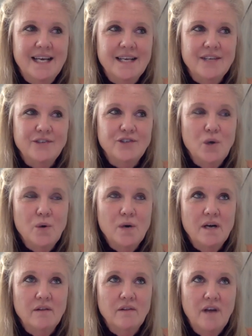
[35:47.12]
so
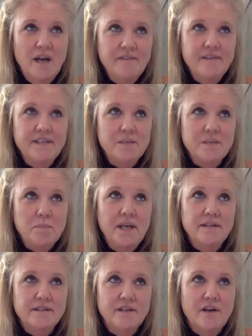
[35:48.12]
a lot of it
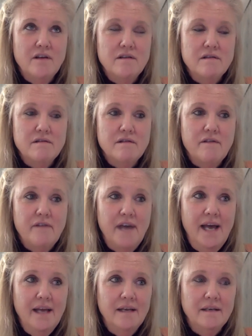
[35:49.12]
depends on
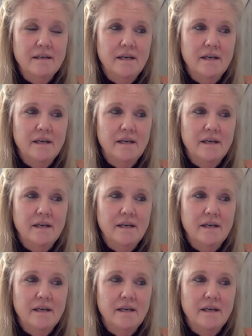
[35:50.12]
that.